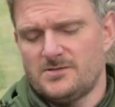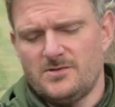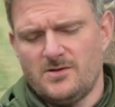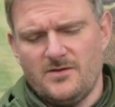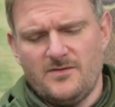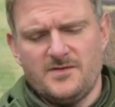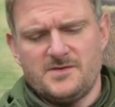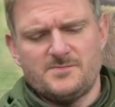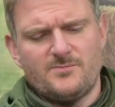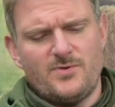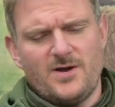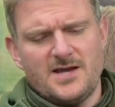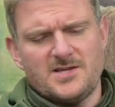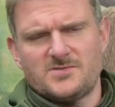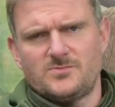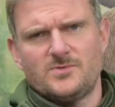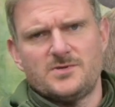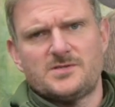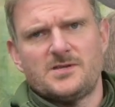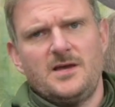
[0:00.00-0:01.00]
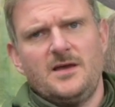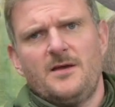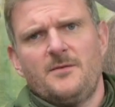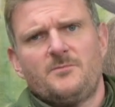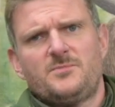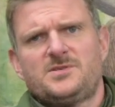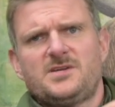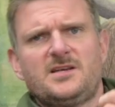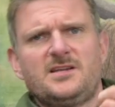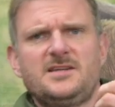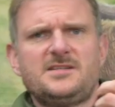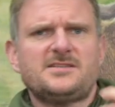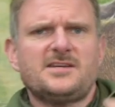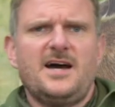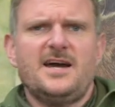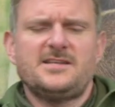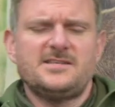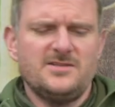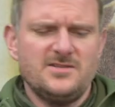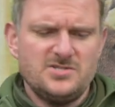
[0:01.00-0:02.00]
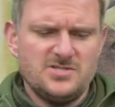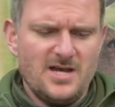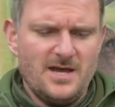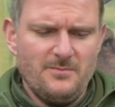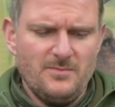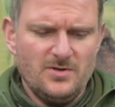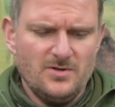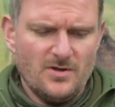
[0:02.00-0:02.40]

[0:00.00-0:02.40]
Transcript: None of this brass was particularly tight in the chamber,